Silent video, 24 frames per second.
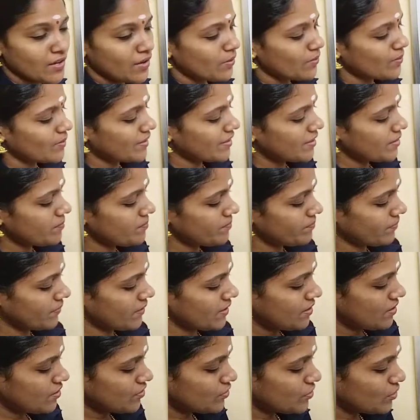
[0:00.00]
Okay.
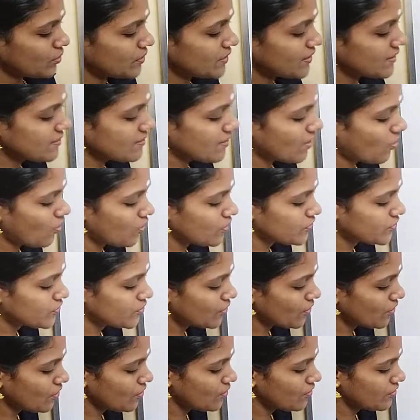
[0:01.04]
So this
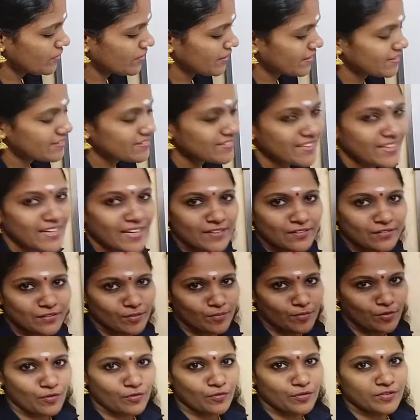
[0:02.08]
also is an
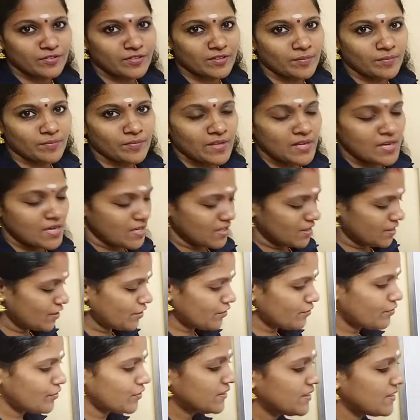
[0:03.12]
isomorphism.
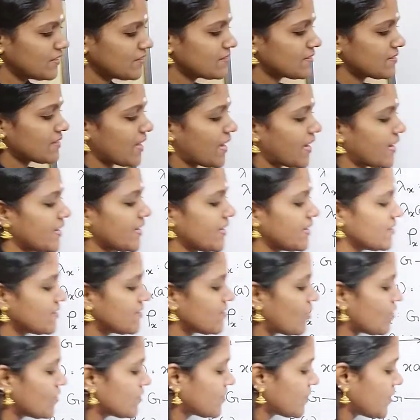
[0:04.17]
Therefore, this psi
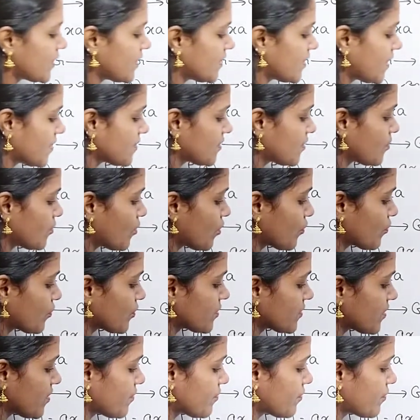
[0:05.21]
is also an
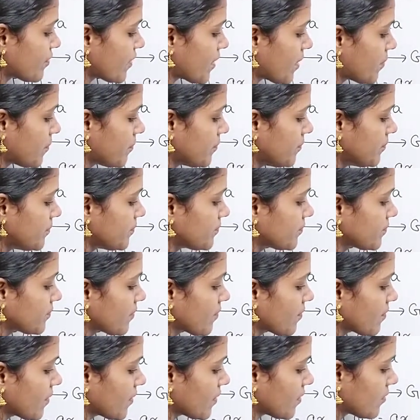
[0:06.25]
isomorphism from
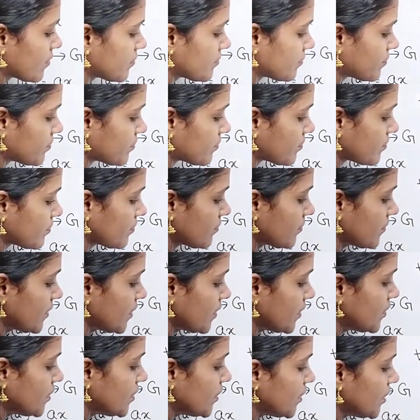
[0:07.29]

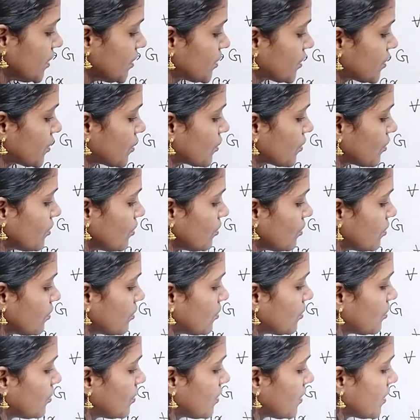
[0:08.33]
G
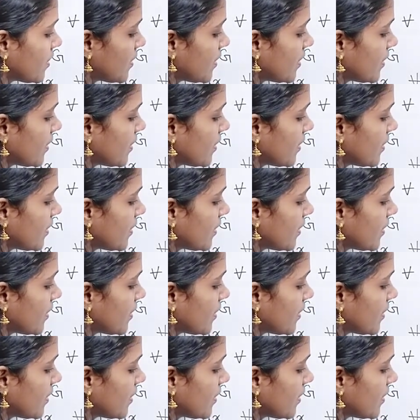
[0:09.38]
to